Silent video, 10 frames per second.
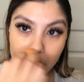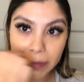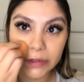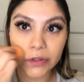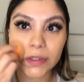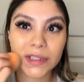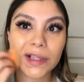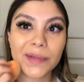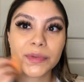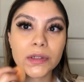So this
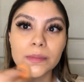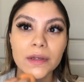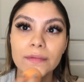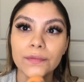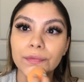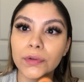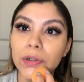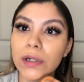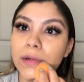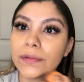claims to be full
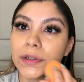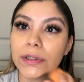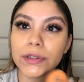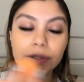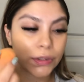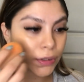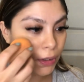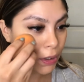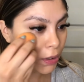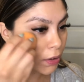coverage.
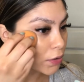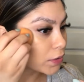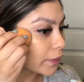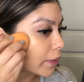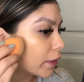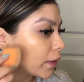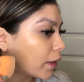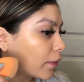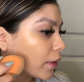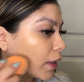So right
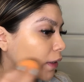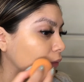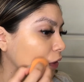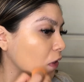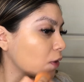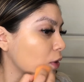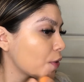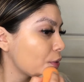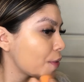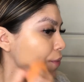now I have like
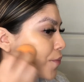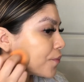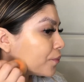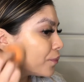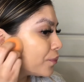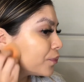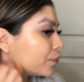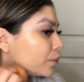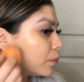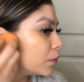
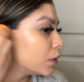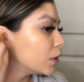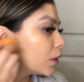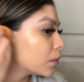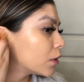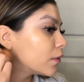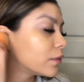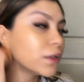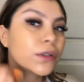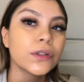medium
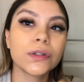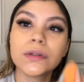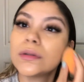coverage.